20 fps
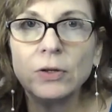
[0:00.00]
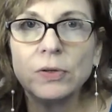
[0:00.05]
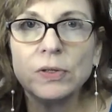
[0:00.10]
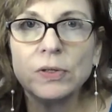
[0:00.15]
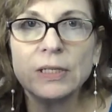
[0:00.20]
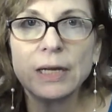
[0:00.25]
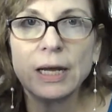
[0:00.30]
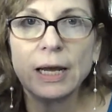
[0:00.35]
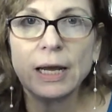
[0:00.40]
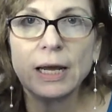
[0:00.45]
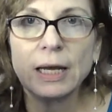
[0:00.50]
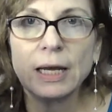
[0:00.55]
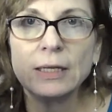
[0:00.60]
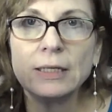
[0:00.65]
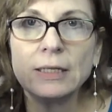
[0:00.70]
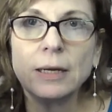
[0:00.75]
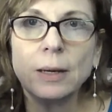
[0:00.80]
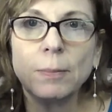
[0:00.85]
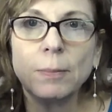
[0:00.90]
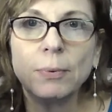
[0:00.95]

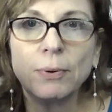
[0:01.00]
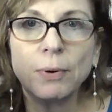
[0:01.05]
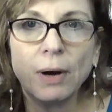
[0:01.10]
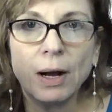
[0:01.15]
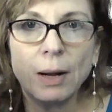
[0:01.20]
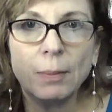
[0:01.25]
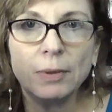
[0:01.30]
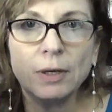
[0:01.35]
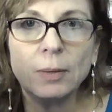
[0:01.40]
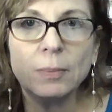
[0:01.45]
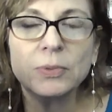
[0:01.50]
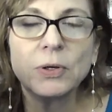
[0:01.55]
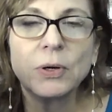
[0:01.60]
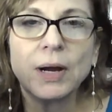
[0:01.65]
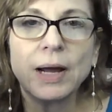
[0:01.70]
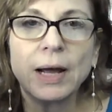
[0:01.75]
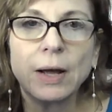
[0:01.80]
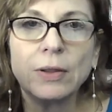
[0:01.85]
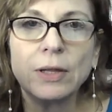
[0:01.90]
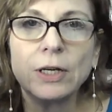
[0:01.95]
understand
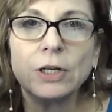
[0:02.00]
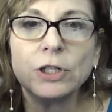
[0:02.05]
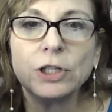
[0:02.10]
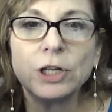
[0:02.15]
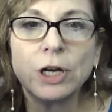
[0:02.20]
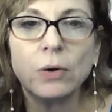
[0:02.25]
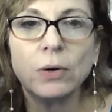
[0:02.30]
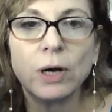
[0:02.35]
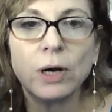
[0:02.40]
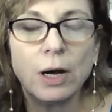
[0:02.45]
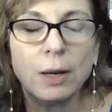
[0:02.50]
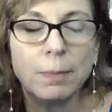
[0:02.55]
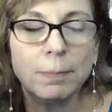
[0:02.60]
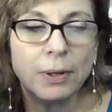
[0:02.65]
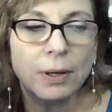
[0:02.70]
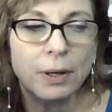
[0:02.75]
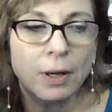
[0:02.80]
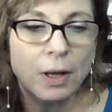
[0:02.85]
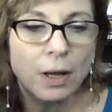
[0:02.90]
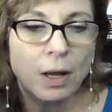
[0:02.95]
problems or how they showed up,